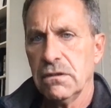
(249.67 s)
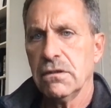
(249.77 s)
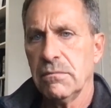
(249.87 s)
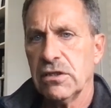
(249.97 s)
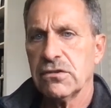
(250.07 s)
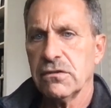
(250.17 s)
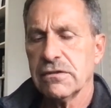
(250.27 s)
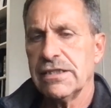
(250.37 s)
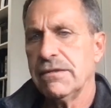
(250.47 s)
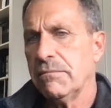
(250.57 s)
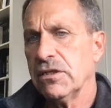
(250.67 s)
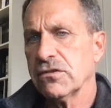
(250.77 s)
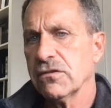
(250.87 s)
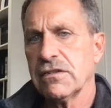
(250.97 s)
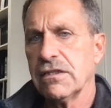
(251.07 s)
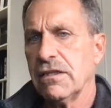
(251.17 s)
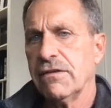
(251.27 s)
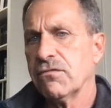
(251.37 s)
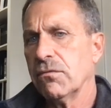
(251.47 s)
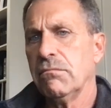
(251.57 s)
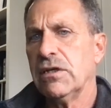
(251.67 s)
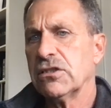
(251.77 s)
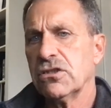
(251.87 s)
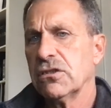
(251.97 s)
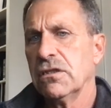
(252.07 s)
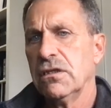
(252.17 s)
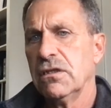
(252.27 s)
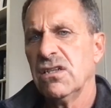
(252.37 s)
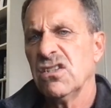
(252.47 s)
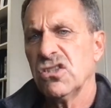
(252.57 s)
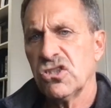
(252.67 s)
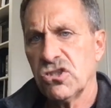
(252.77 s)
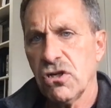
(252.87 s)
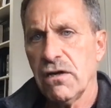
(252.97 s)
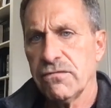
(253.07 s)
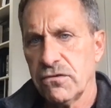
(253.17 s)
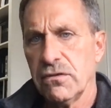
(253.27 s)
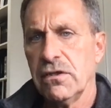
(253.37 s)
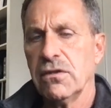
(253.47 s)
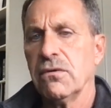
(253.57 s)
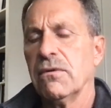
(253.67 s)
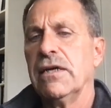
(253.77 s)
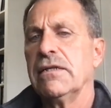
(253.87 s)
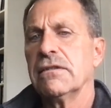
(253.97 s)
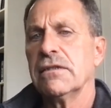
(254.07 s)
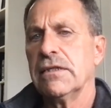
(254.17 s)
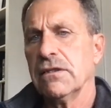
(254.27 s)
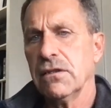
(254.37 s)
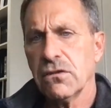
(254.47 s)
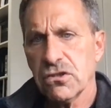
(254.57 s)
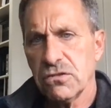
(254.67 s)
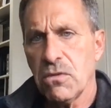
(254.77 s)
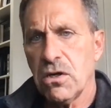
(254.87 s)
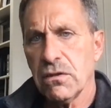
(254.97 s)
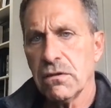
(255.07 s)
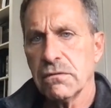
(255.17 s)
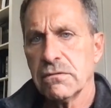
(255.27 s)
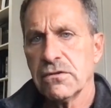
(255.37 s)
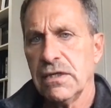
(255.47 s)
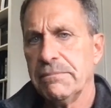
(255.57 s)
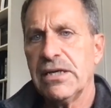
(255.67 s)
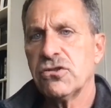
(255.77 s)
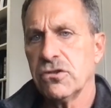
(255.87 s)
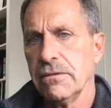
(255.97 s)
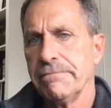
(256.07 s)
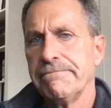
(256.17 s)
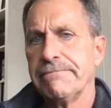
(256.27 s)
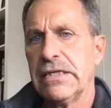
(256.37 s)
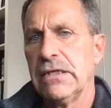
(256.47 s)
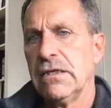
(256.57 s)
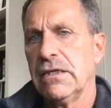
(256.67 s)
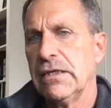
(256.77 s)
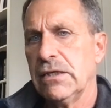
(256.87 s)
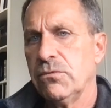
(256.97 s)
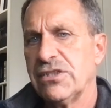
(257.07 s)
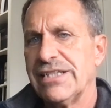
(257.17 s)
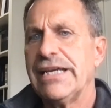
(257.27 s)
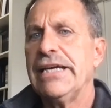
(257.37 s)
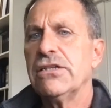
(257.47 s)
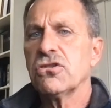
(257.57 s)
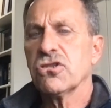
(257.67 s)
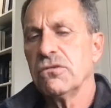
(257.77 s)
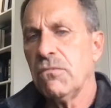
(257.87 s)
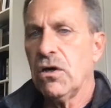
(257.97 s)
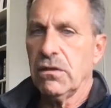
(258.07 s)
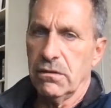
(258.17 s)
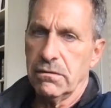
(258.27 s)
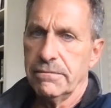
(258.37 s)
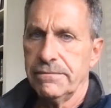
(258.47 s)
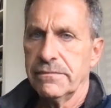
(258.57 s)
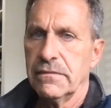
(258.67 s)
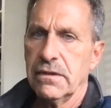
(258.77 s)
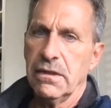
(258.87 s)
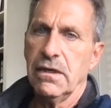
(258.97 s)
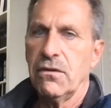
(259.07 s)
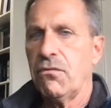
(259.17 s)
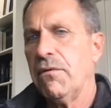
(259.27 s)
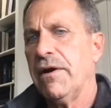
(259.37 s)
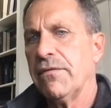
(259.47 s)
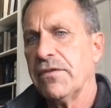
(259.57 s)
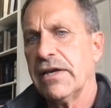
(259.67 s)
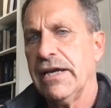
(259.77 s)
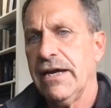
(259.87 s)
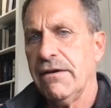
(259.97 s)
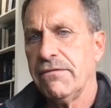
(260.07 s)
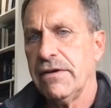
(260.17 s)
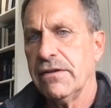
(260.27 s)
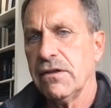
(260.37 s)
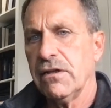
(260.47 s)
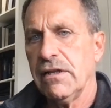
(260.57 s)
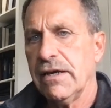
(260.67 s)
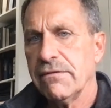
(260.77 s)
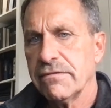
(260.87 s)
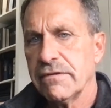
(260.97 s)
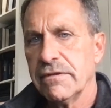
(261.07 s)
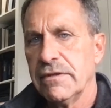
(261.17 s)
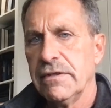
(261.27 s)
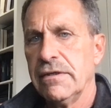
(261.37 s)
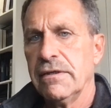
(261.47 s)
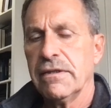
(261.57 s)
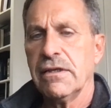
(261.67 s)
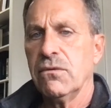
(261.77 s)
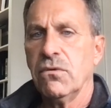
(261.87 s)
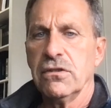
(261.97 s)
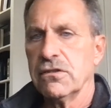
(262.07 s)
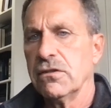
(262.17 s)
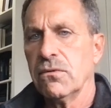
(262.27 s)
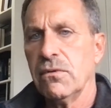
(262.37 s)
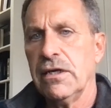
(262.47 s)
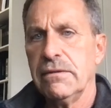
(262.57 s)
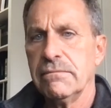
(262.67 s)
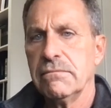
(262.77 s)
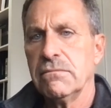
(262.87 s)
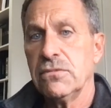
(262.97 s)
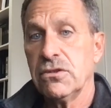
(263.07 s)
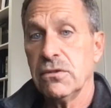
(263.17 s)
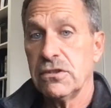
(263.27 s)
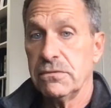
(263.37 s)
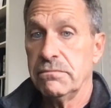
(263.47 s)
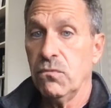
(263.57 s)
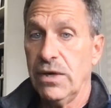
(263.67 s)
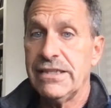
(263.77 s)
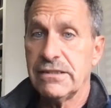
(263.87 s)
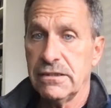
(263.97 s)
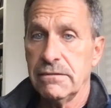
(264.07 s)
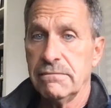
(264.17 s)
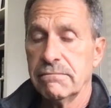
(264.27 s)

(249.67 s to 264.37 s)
the muscles, and the muscles on the left were much softer than the right and a little smaller. So I measured them. And it was an inch smaller throughout the calf on the left than it was on the right. So it's wasted.